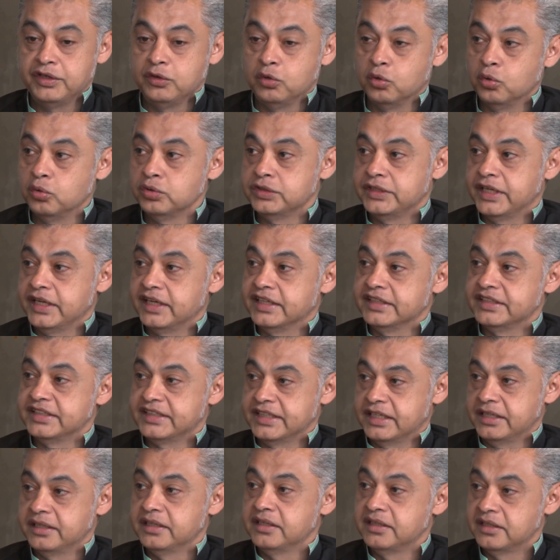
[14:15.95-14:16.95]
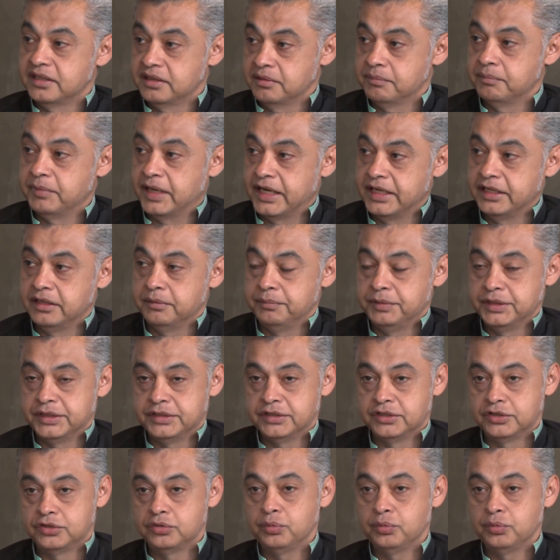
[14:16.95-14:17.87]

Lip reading: goals that are set by the business.